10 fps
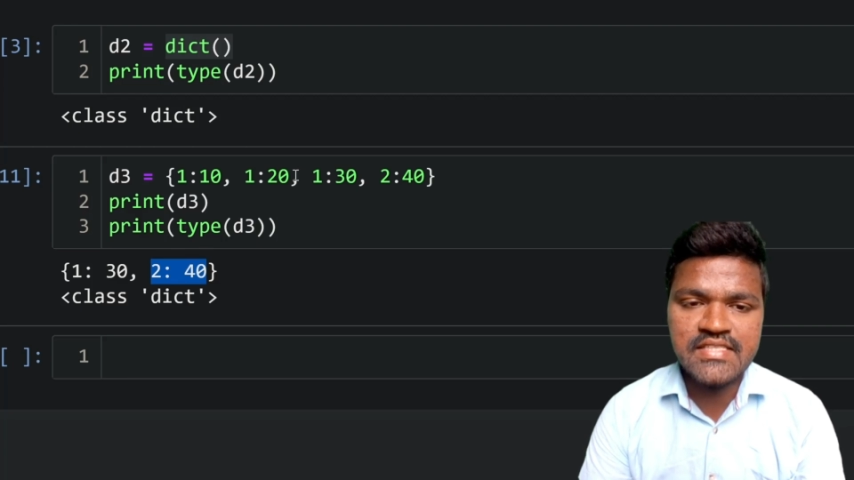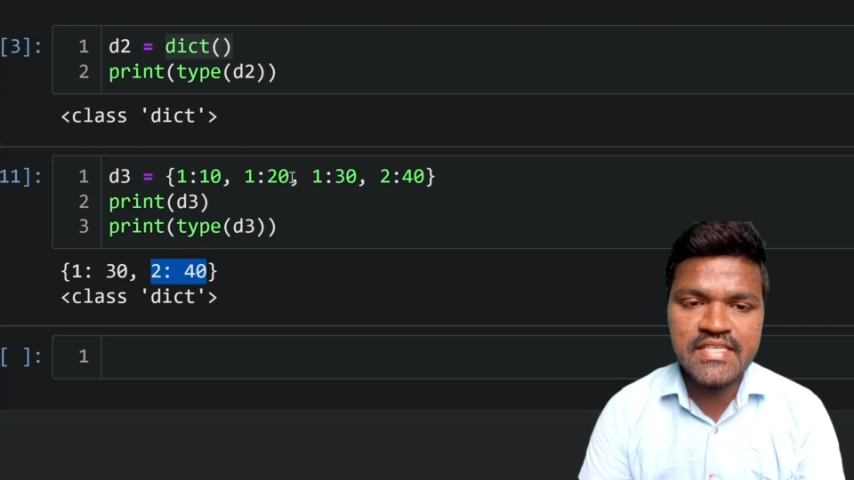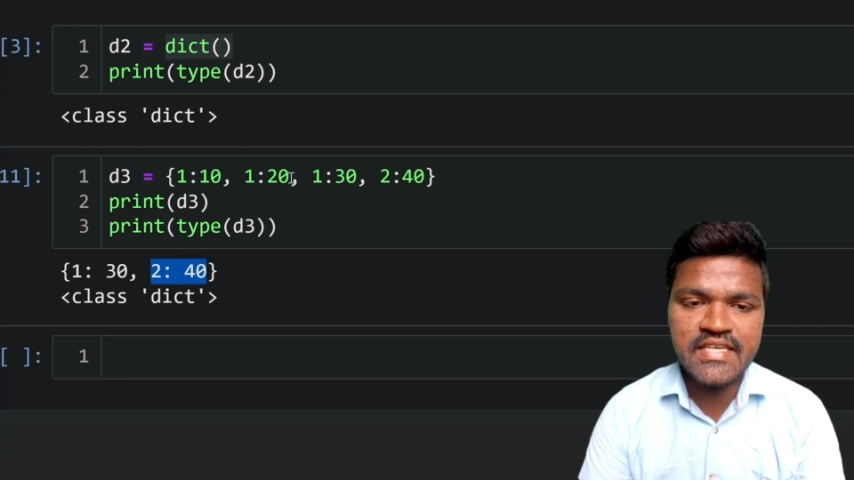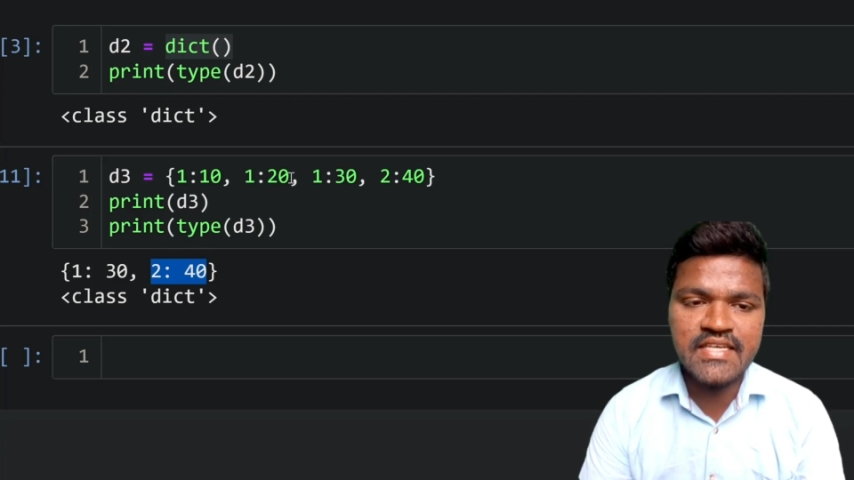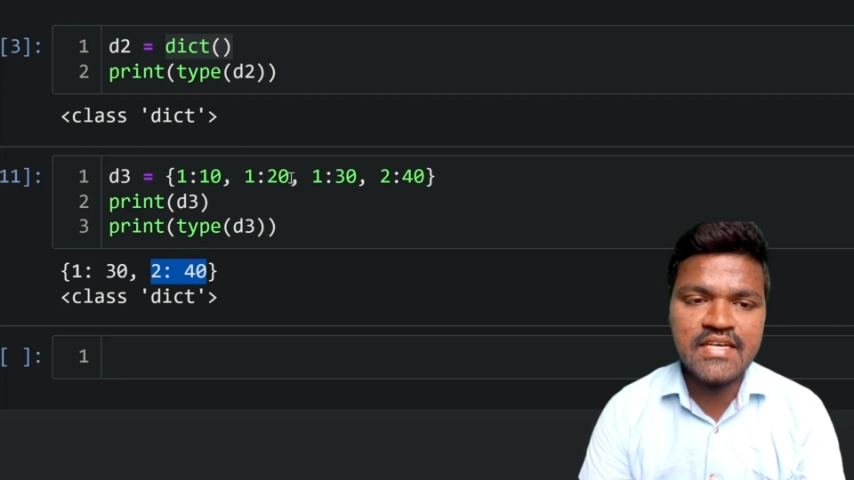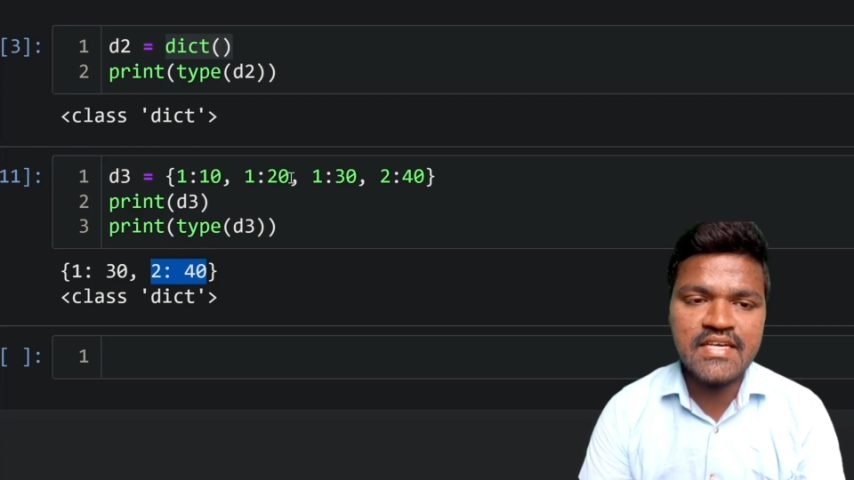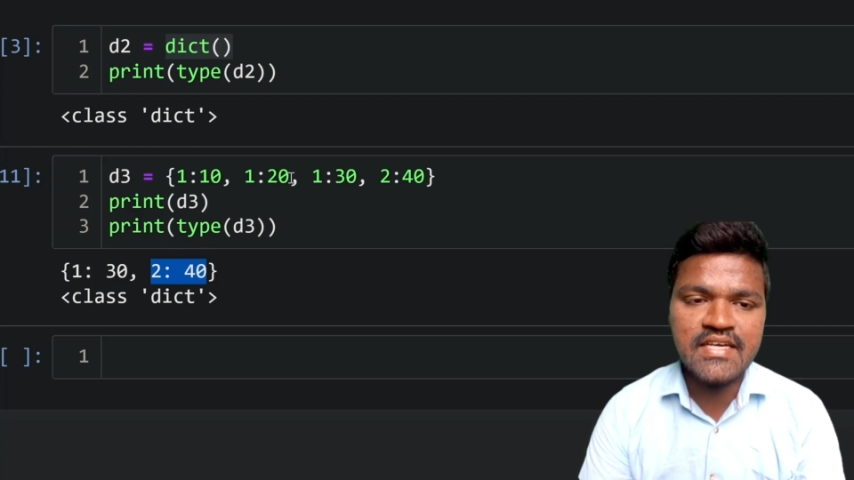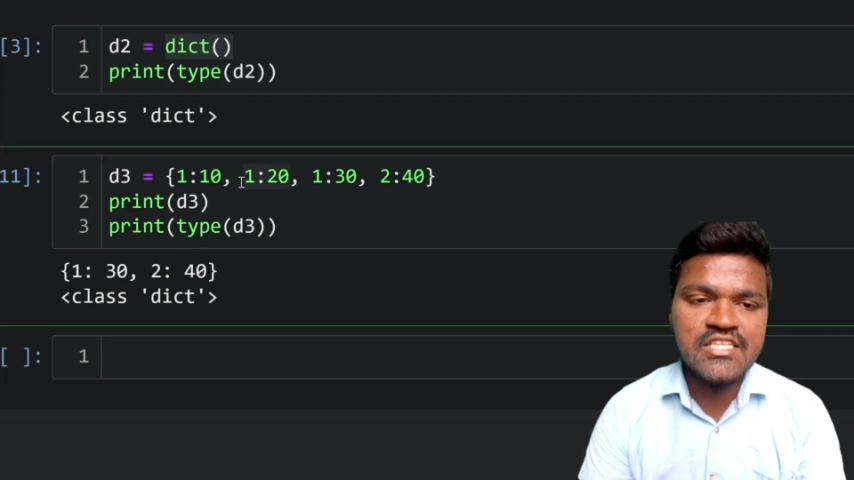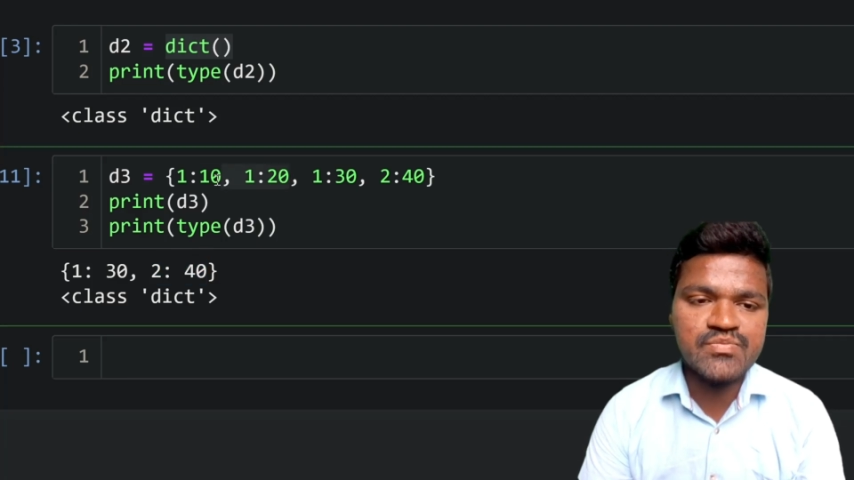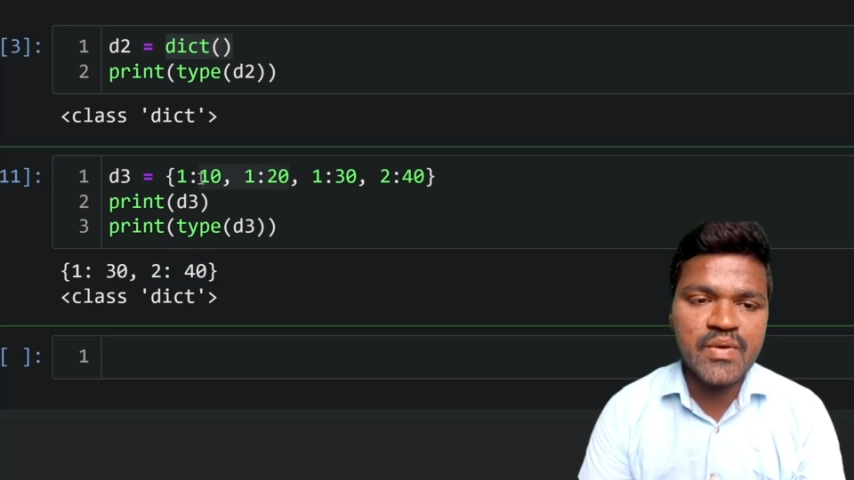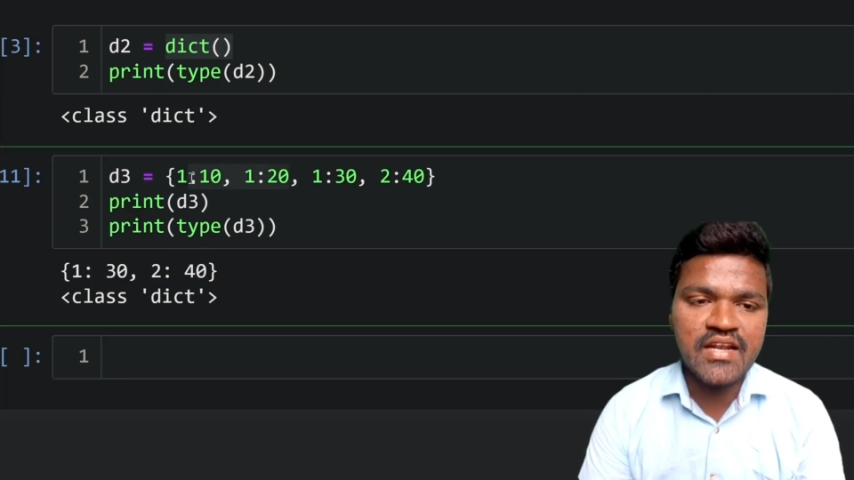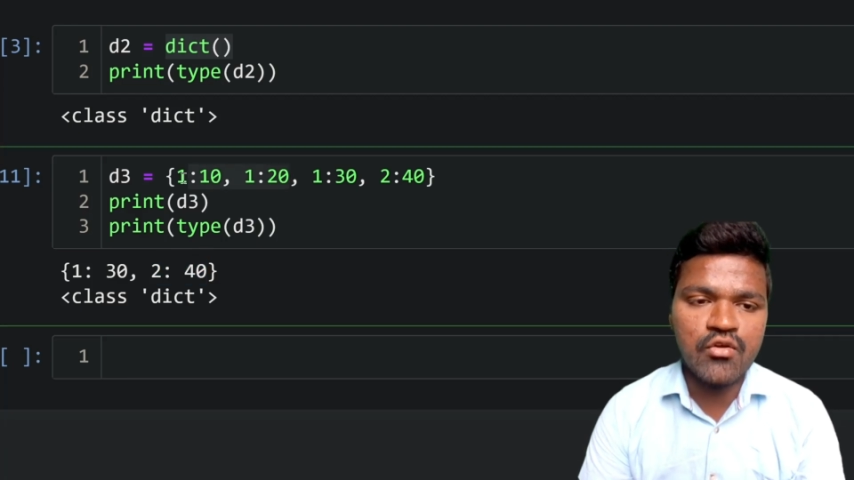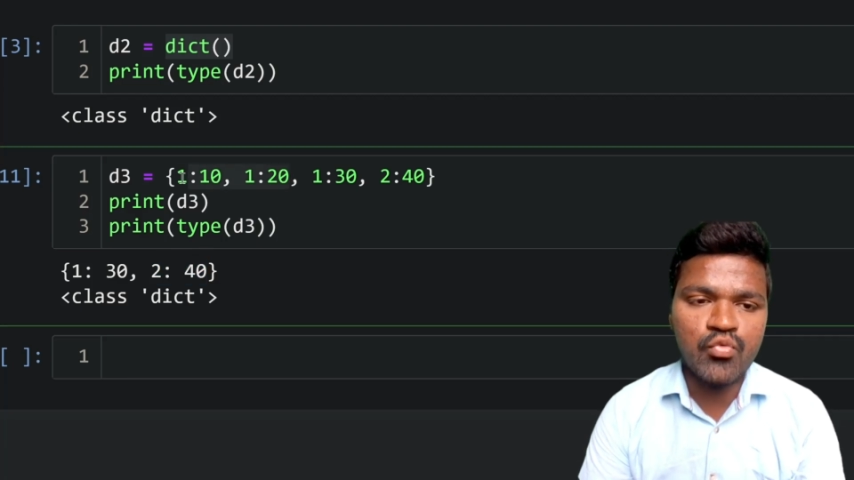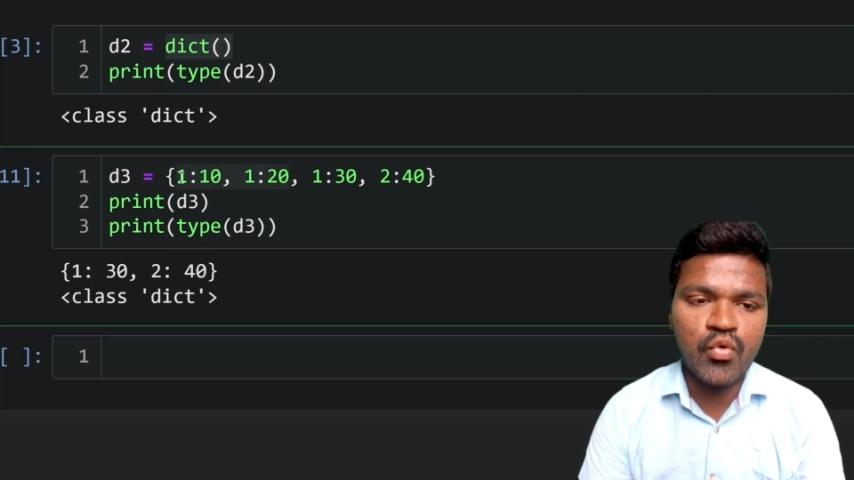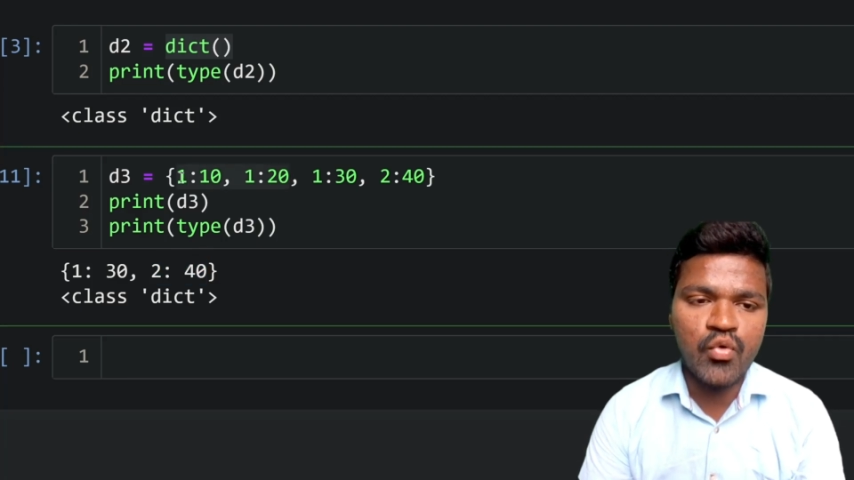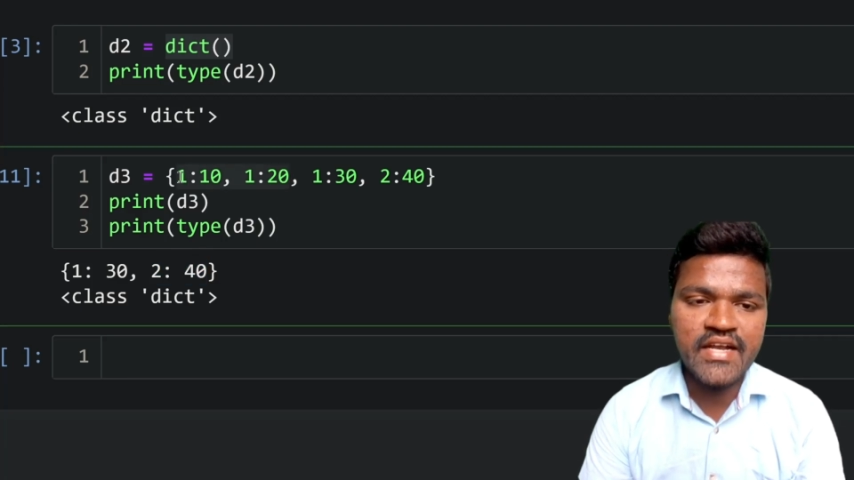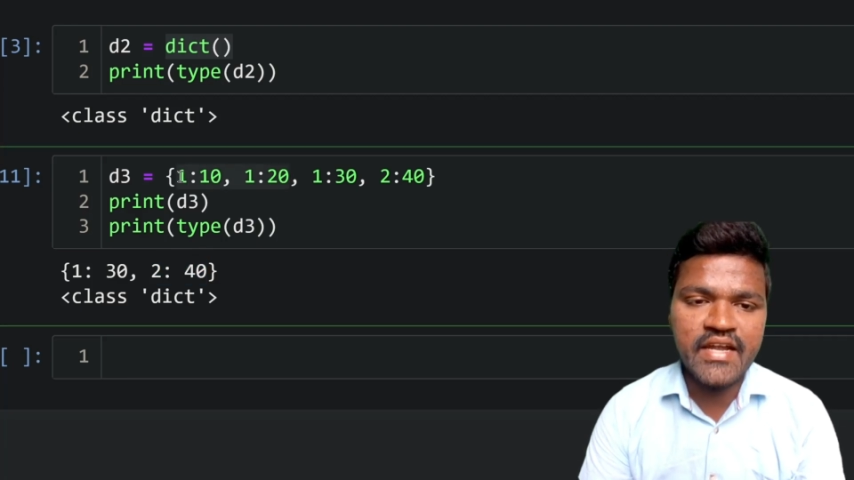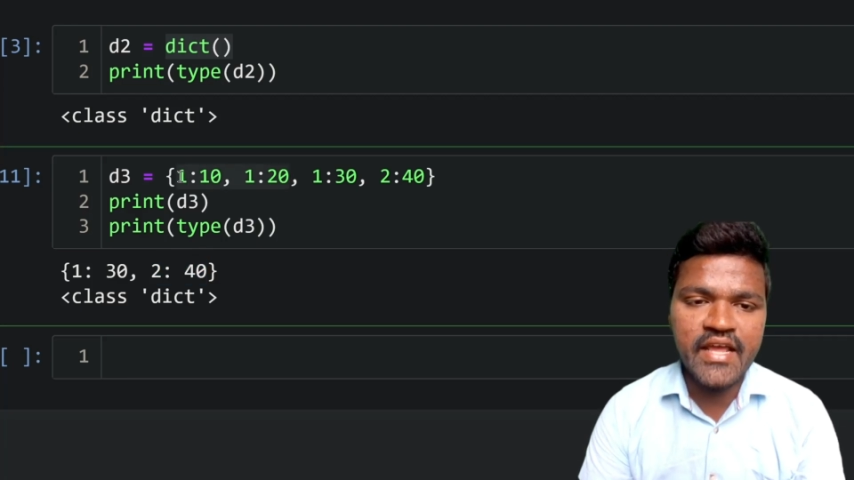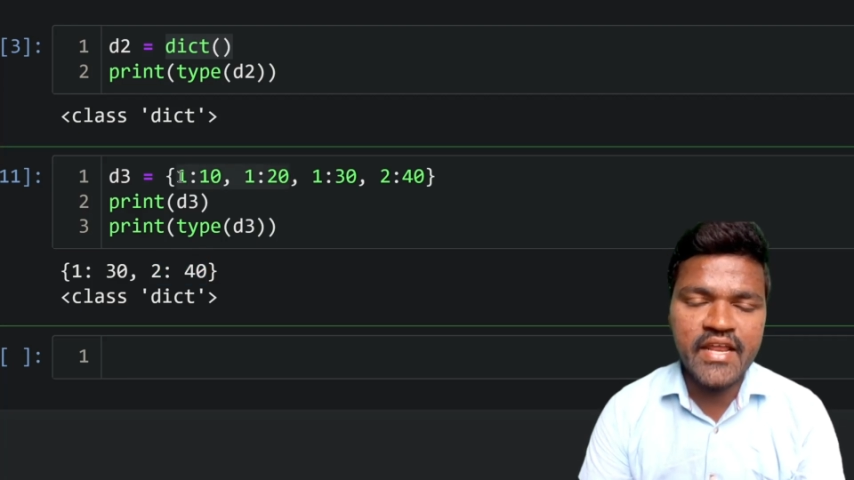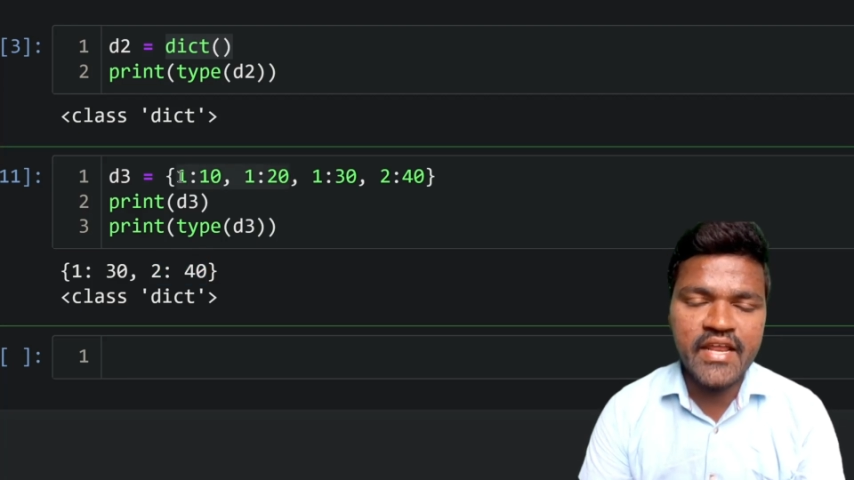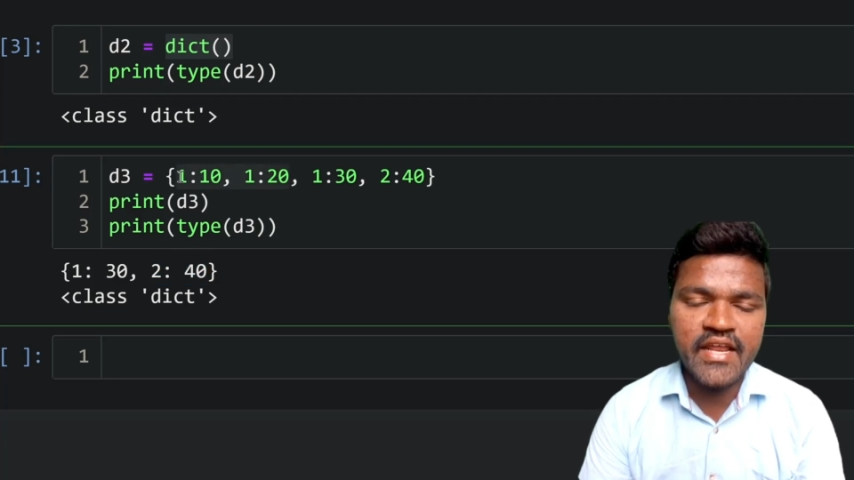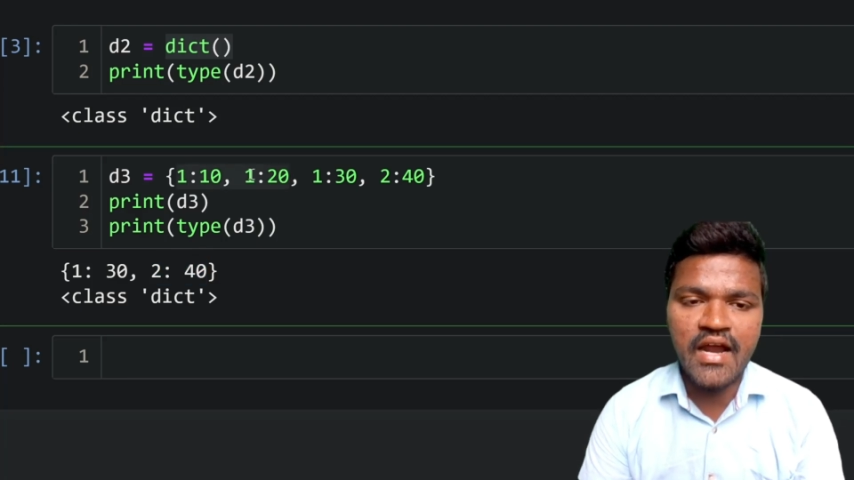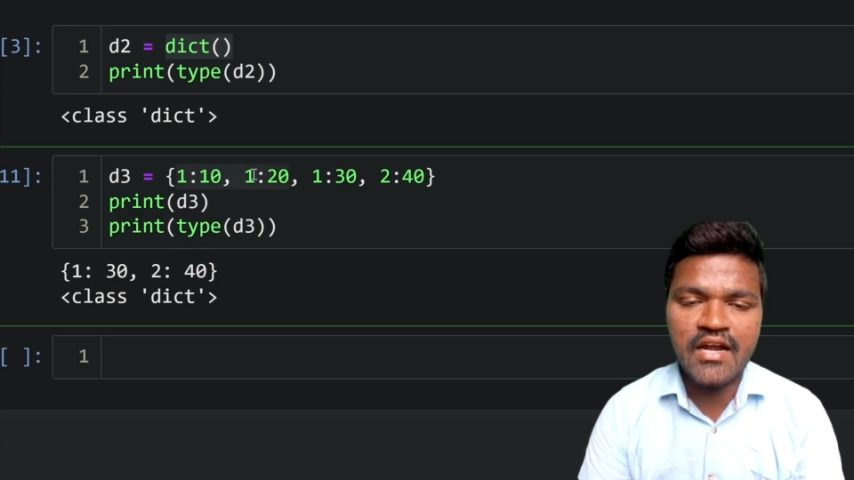seeing this particular 110